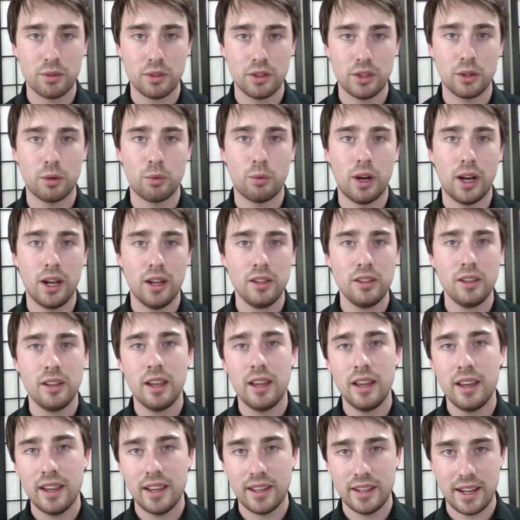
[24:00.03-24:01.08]
a little while
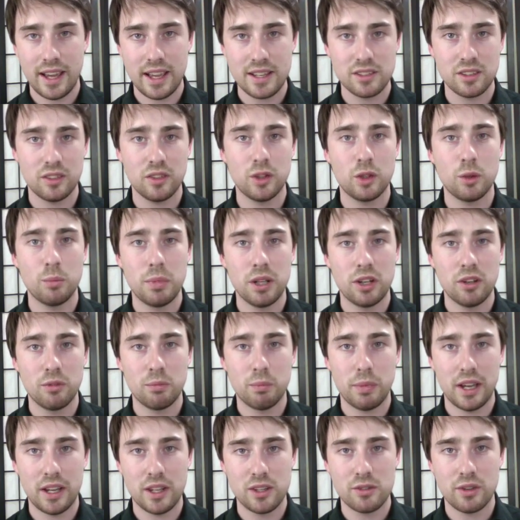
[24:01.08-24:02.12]
and has a little bit of
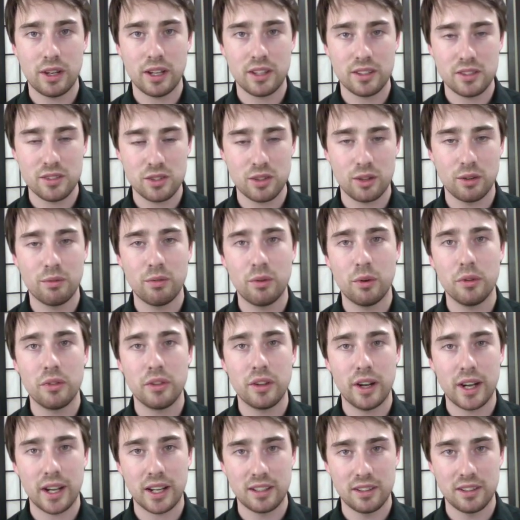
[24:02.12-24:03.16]
PageRank and so forth
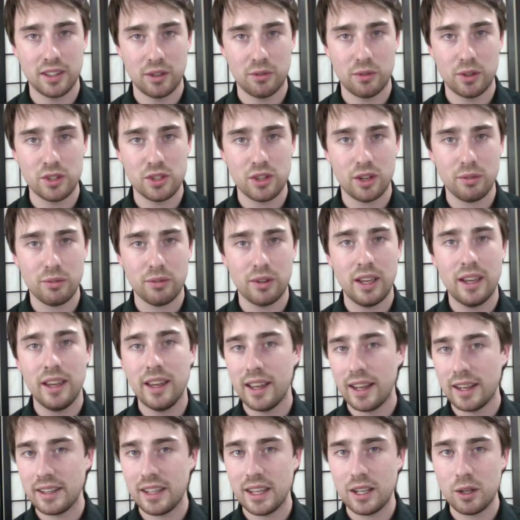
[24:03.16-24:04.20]
that I can leverage off
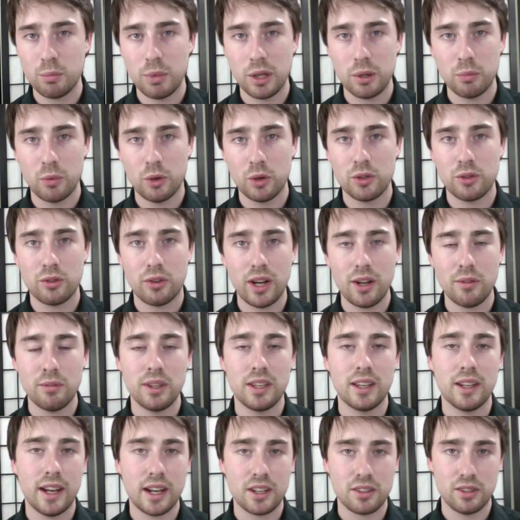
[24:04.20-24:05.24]
and get a bit more
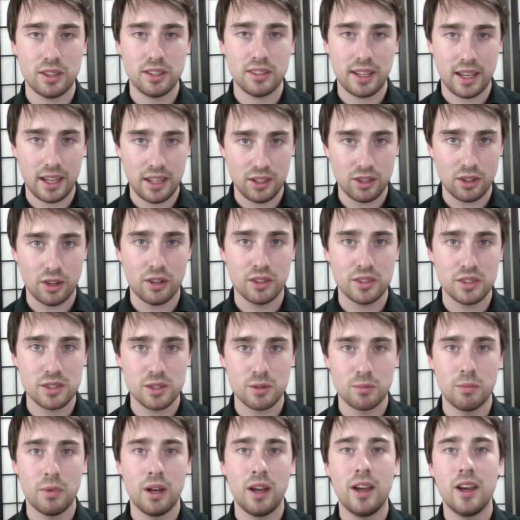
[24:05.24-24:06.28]
traffic and actually take on
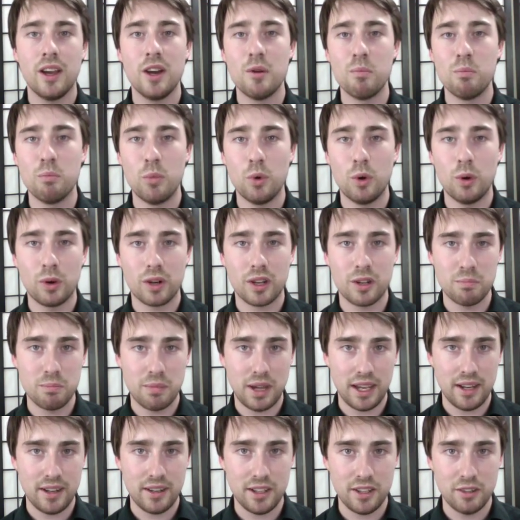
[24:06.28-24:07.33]
some more
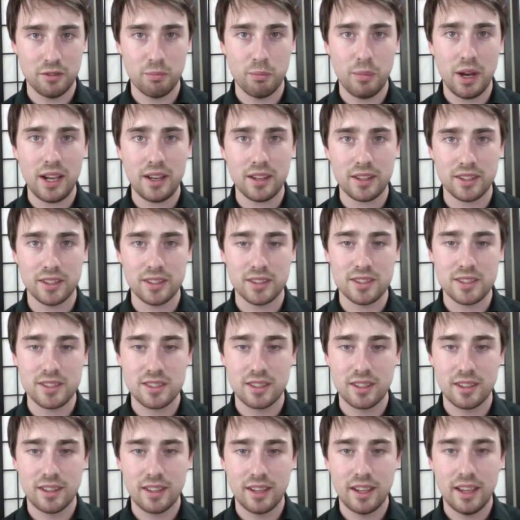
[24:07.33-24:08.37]
competitive markets.
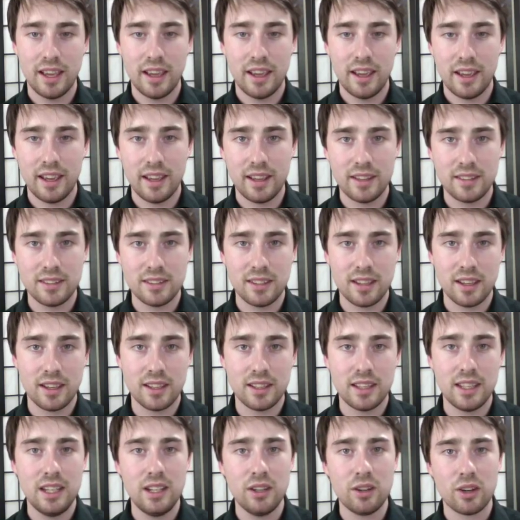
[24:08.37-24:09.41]
And
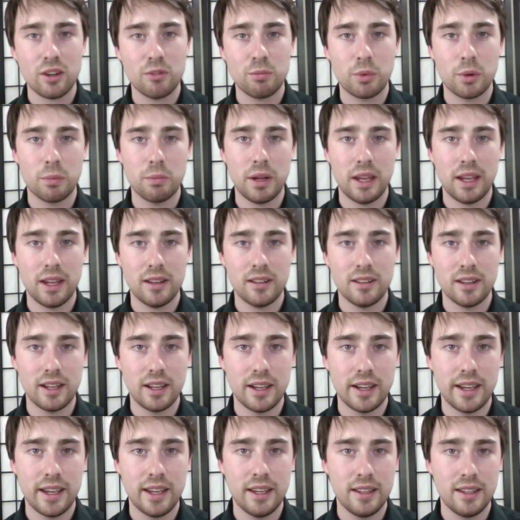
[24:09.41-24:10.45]
here I've prepared
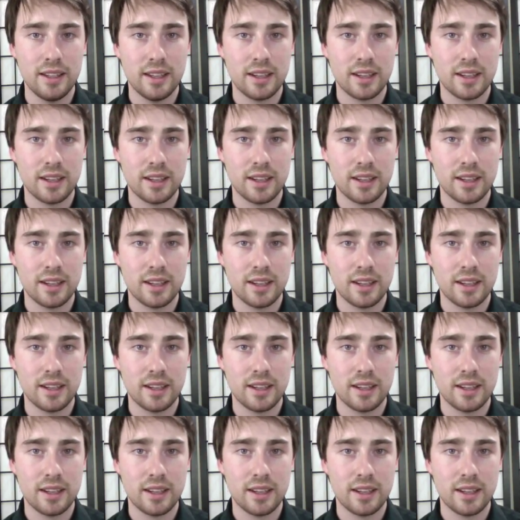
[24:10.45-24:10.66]
a